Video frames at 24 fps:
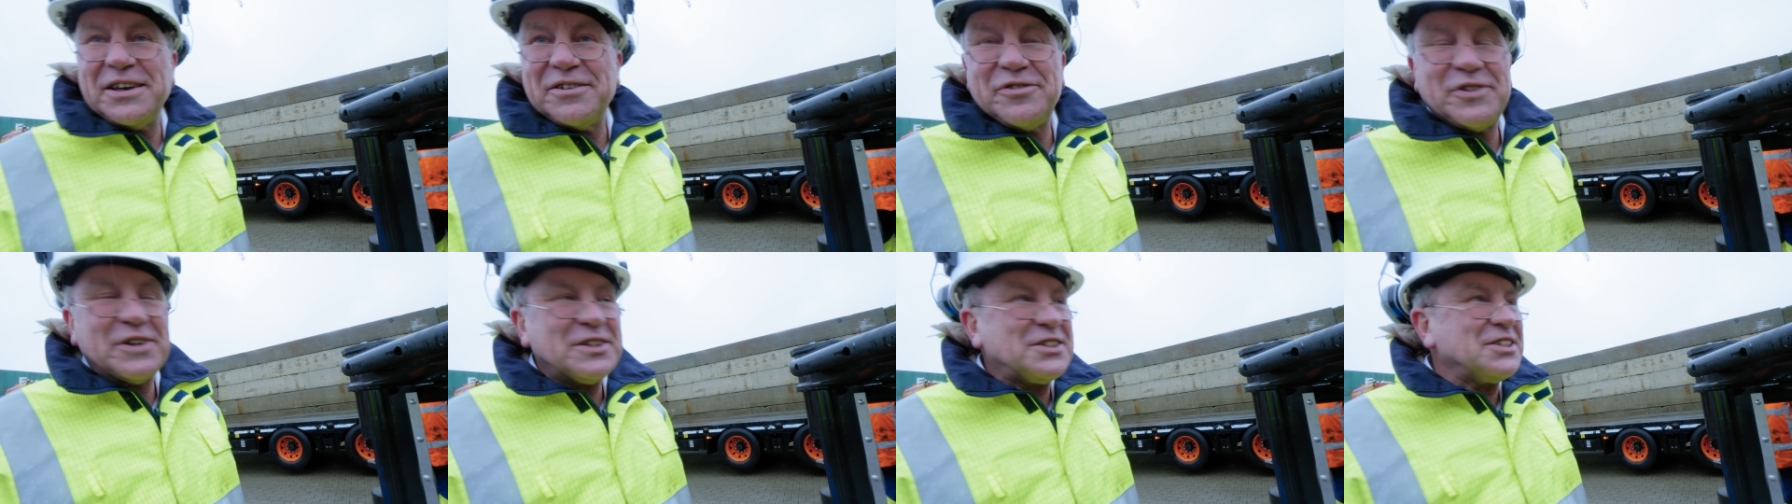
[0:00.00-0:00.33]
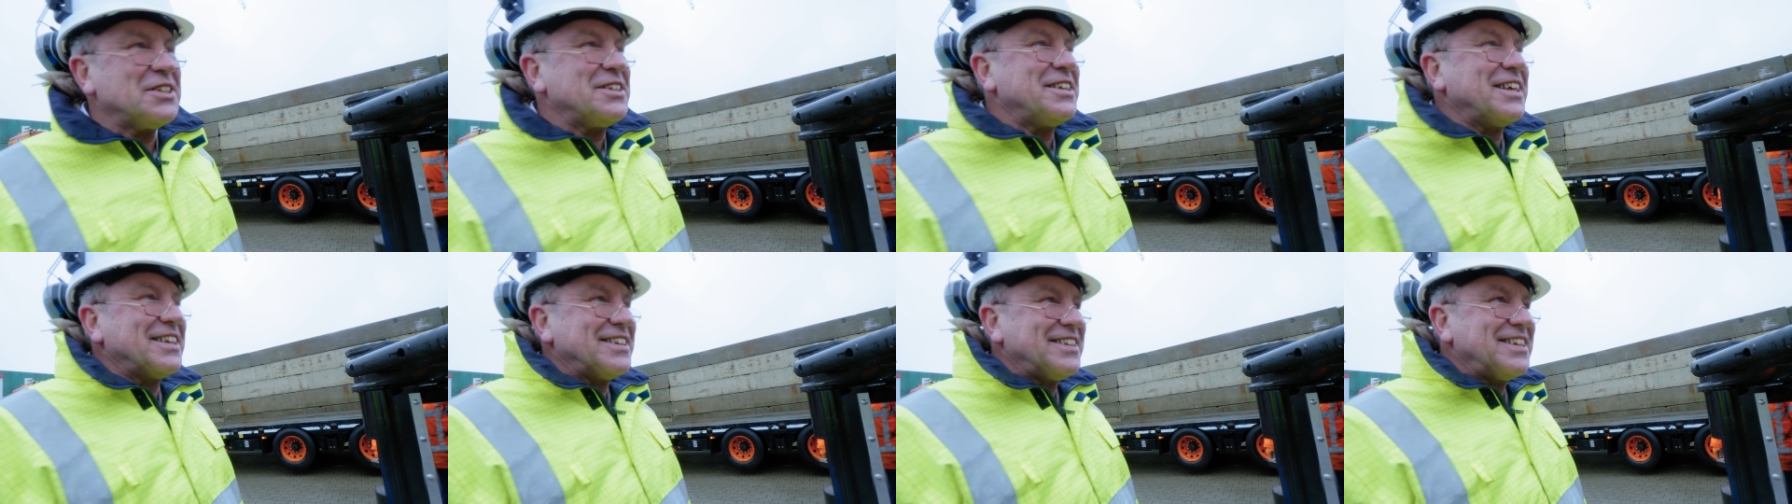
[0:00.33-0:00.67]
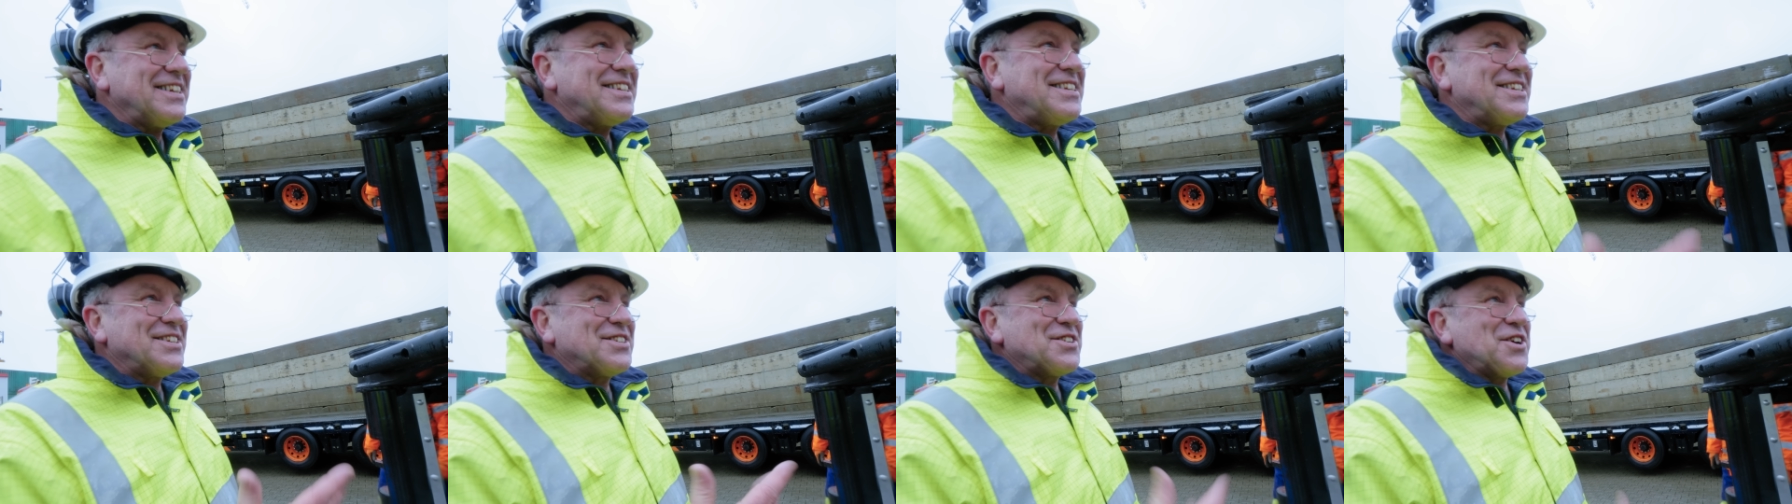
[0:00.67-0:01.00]
envision that
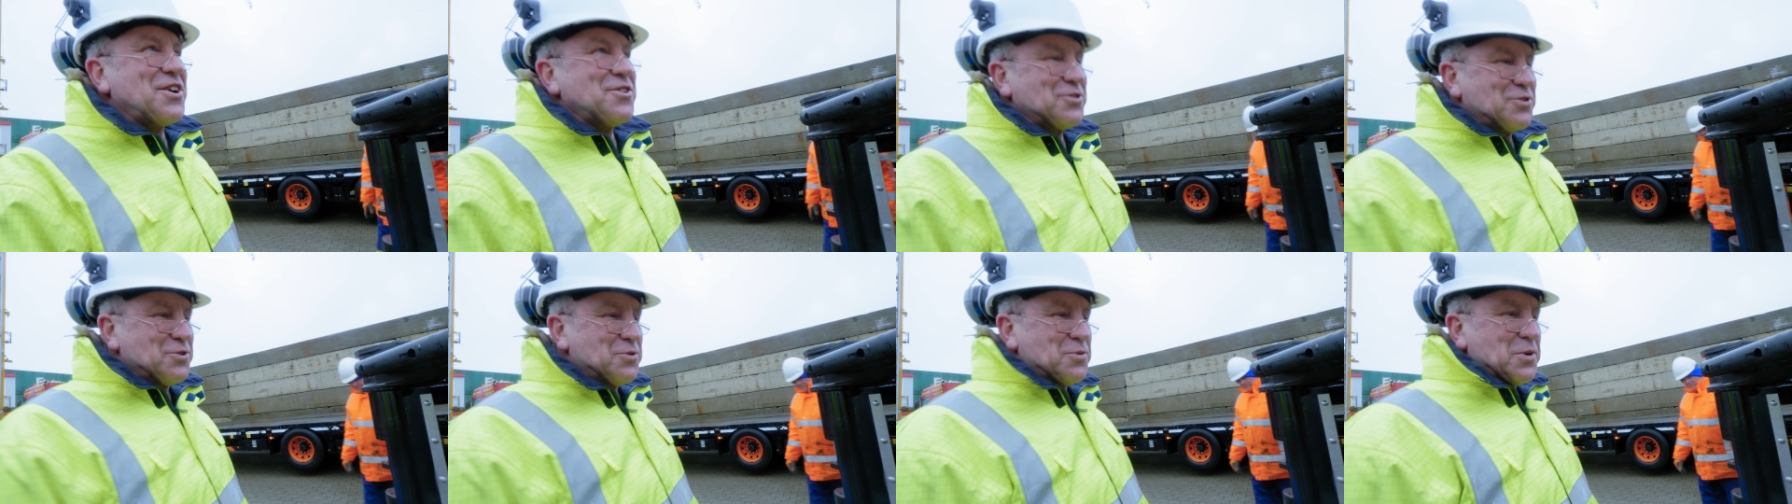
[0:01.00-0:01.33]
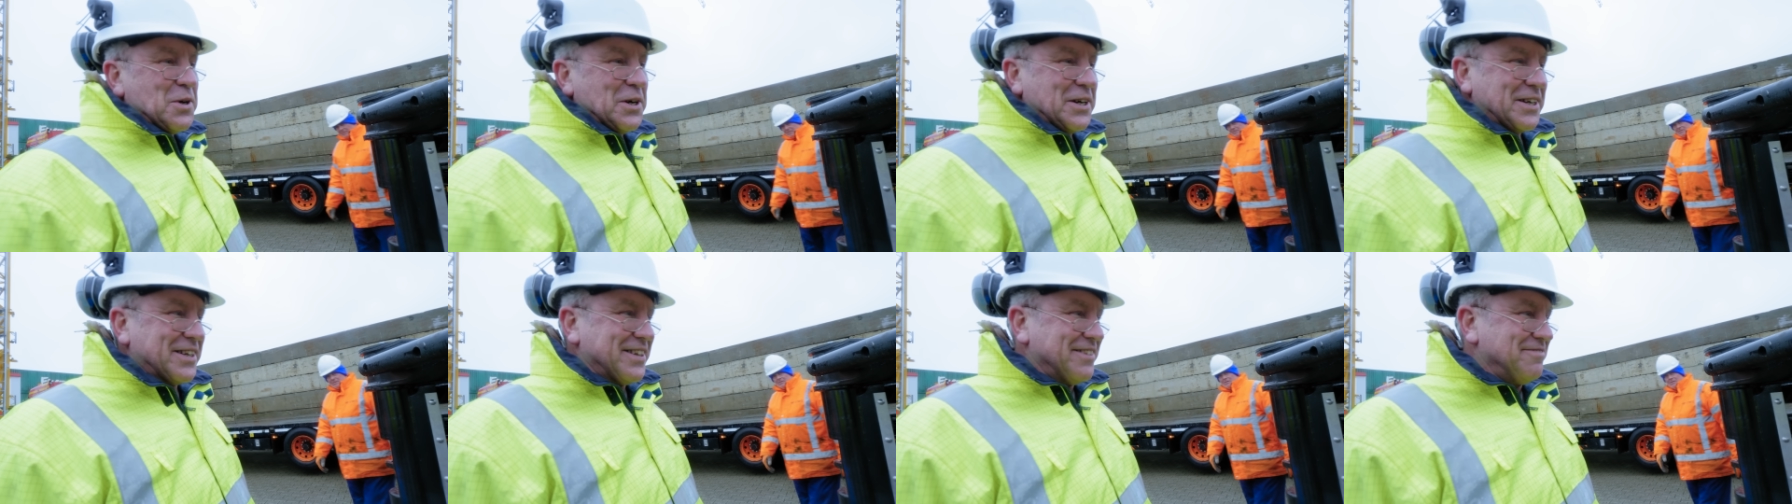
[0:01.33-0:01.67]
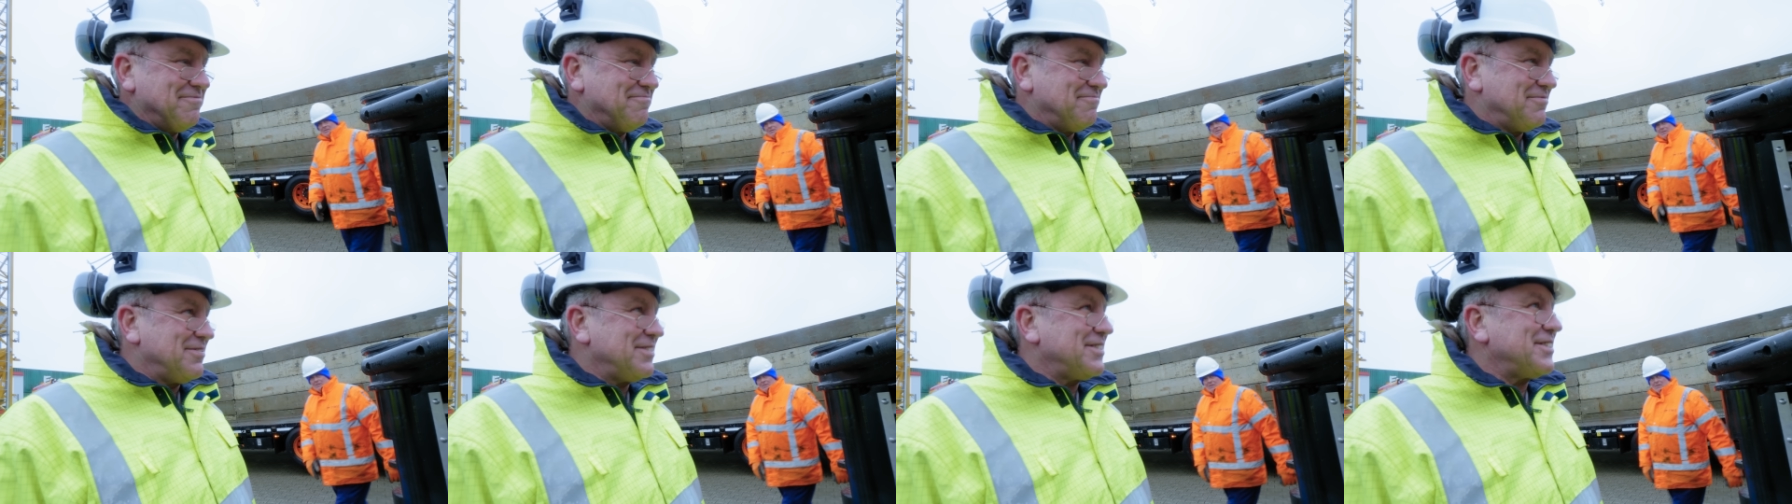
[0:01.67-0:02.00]
this is going to work.
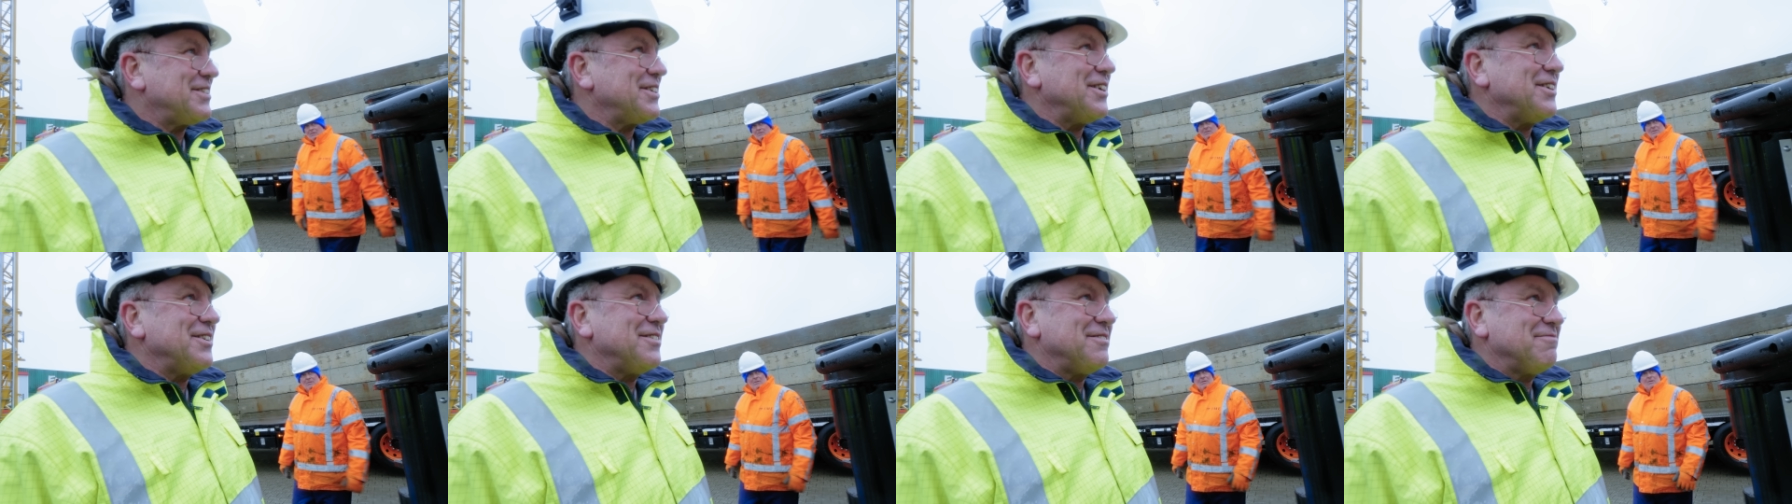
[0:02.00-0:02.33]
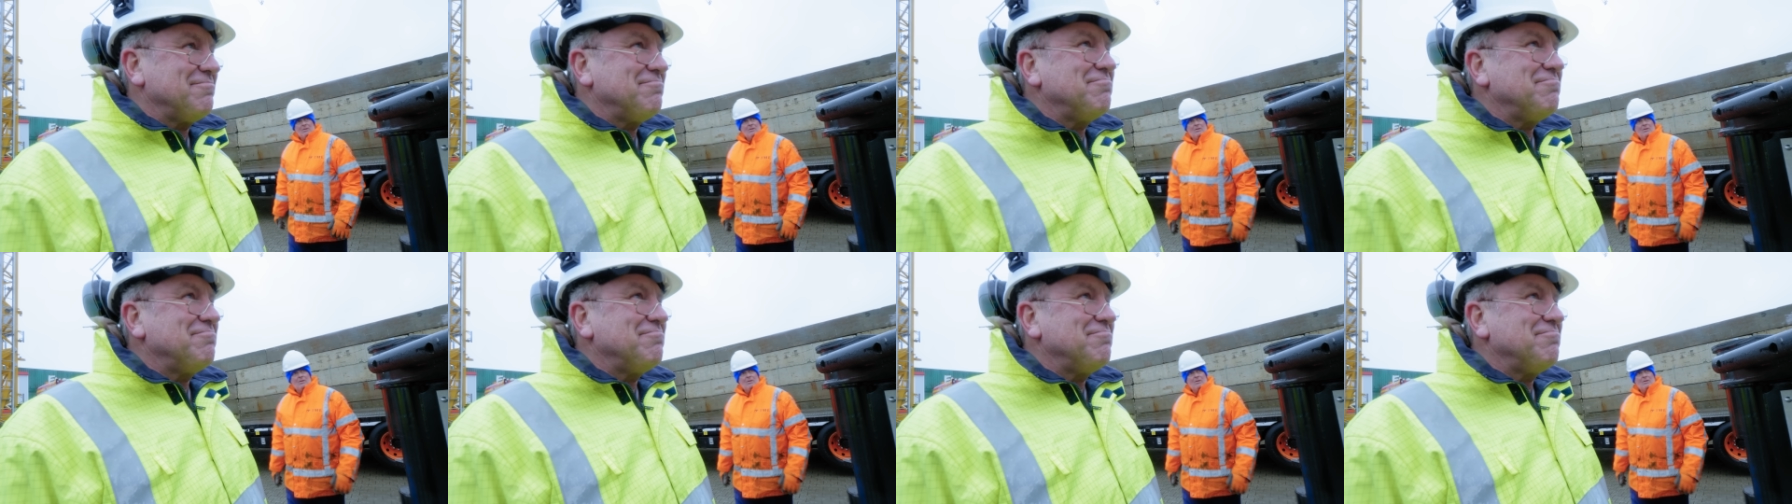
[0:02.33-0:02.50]
So